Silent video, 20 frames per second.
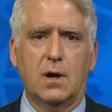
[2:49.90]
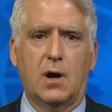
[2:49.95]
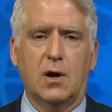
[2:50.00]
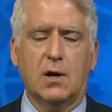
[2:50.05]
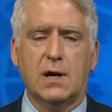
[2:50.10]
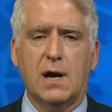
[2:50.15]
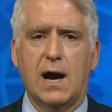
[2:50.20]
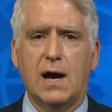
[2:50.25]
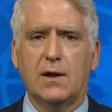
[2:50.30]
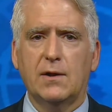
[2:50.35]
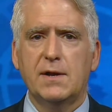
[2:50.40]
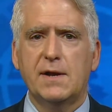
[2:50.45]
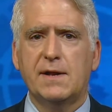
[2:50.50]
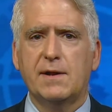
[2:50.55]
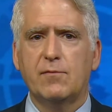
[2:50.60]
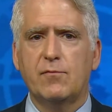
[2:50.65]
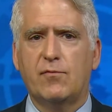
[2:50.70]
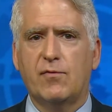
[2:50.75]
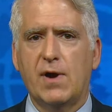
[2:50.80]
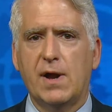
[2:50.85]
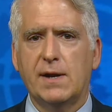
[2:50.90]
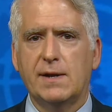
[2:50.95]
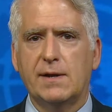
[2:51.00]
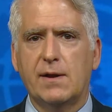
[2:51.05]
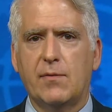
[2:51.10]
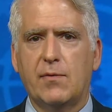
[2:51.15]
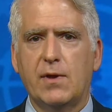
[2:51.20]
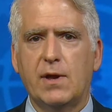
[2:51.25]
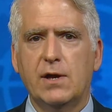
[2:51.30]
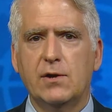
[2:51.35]
Our colleagues and friends
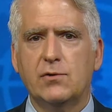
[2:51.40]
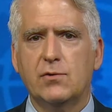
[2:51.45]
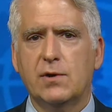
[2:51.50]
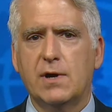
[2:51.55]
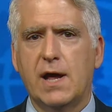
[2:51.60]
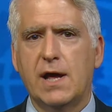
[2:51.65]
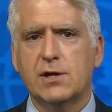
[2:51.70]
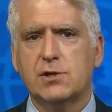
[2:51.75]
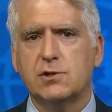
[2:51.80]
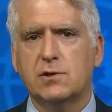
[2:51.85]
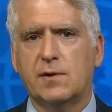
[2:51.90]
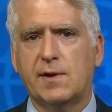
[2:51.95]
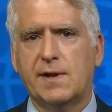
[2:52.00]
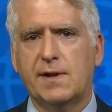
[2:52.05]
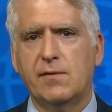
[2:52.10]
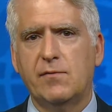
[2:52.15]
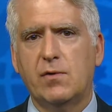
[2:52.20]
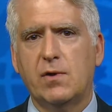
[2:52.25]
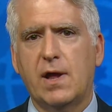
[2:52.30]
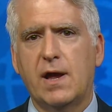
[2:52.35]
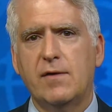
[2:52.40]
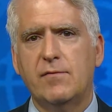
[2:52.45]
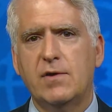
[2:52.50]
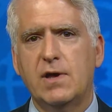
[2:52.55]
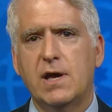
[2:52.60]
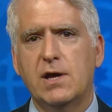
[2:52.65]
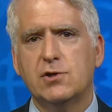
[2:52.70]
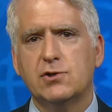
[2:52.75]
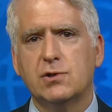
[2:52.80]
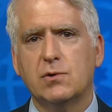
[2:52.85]
at the International Civil
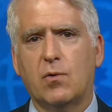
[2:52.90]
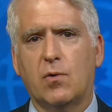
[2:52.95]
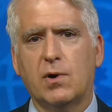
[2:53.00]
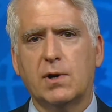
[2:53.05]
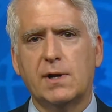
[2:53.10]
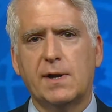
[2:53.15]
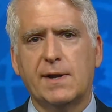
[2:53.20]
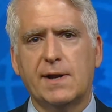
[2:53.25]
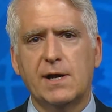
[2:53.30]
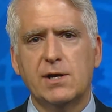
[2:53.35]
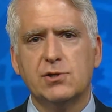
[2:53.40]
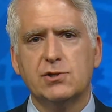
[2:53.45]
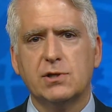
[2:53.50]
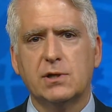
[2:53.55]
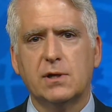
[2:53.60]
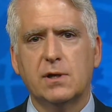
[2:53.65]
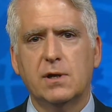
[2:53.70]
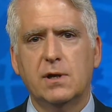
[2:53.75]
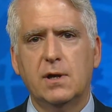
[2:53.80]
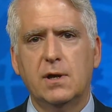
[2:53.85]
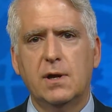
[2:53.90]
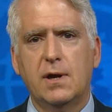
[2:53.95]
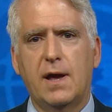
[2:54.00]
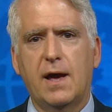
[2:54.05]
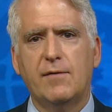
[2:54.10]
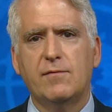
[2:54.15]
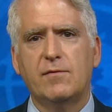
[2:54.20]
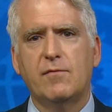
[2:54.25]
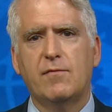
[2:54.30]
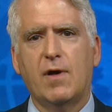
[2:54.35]
Aviation Organization
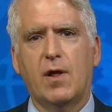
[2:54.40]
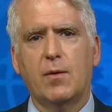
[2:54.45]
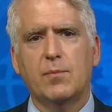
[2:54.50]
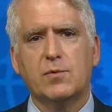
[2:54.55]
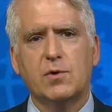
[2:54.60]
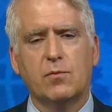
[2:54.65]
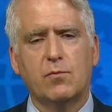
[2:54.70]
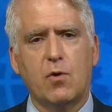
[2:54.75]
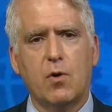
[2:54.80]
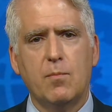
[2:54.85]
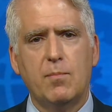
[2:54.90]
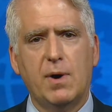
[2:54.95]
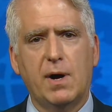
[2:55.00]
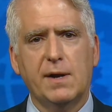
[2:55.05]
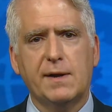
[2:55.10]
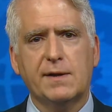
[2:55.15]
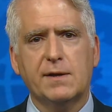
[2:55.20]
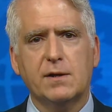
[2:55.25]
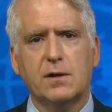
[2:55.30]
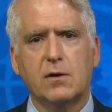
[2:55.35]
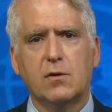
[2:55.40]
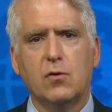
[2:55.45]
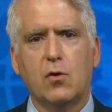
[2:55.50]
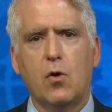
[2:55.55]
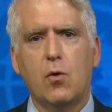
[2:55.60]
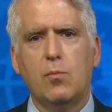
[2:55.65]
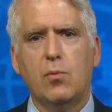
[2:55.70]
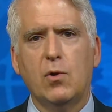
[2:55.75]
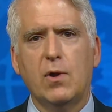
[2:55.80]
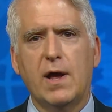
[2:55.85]
have developed a robust
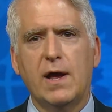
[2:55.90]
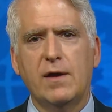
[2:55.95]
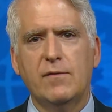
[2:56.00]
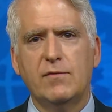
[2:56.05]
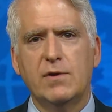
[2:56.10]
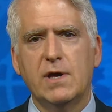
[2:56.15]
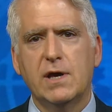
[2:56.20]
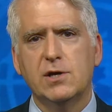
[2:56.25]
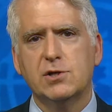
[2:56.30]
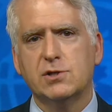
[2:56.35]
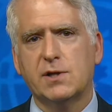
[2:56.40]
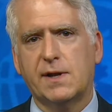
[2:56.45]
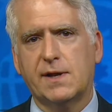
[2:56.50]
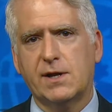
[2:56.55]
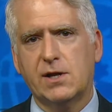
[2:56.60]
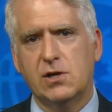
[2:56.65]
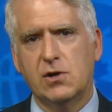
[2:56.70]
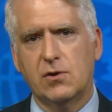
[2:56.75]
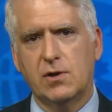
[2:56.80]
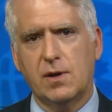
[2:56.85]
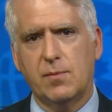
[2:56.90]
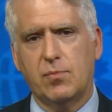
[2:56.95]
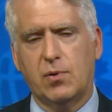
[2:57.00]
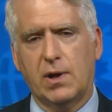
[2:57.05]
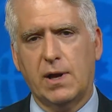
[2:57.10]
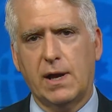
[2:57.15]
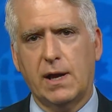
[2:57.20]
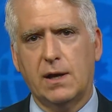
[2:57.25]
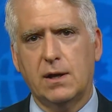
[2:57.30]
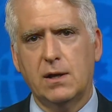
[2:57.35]
global aviation security
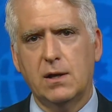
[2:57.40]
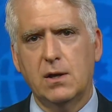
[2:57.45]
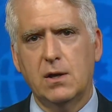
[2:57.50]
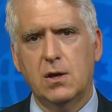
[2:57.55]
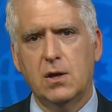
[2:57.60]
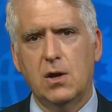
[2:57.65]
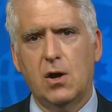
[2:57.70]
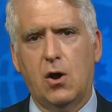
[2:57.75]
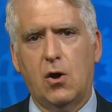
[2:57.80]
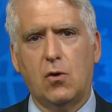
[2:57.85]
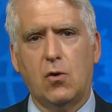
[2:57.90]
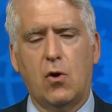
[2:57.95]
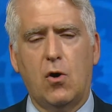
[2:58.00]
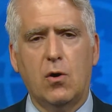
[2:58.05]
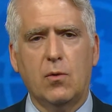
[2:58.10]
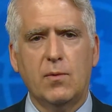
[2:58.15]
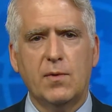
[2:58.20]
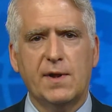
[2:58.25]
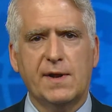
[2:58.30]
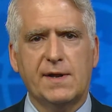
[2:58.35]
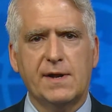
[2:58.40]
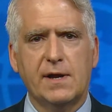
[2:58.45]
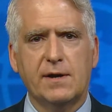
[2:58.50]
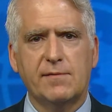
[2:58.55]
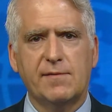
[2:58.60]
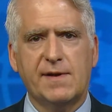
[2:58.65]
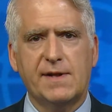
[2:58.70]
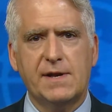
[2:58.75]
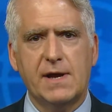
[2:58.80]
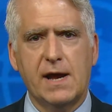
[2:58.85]
plan, along with a set
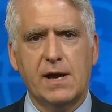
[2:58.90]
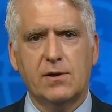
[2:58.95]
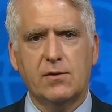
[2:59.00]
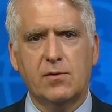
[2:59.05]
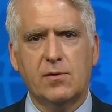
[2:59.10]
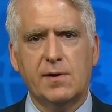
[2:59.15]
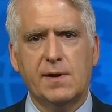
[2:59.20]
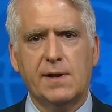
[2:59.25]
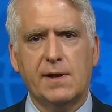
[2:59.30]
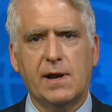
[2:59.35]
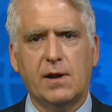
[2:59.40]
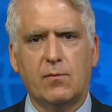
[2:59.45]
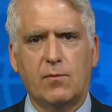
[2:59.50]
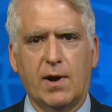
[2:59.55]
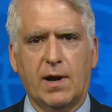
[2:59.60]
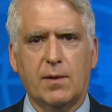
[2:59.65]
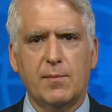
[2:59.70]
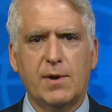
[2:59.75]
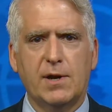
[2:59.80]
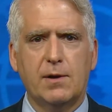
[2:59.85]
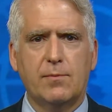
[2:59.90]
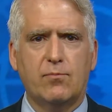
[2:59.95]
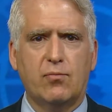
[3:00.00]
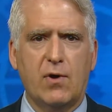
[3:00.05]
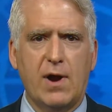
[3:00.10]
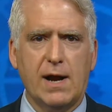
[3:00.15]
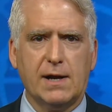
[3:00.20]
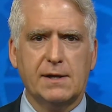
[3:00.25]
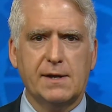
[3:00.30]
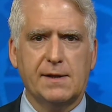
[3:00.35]
of standards and recommended
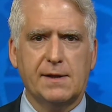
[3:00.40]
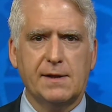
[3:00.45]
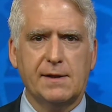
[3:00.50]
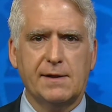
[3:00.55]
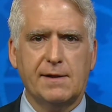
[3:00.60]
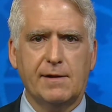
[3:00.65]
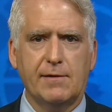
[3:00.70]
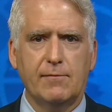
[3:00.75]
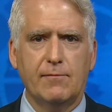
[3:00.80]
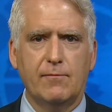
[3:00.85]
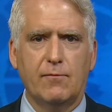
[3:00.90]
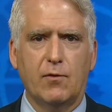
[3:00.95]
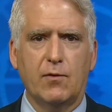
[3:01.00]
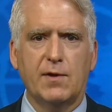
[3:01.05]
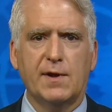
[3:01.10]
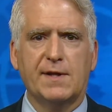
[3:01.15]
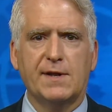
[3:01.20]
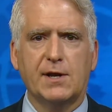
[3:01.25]
practices for the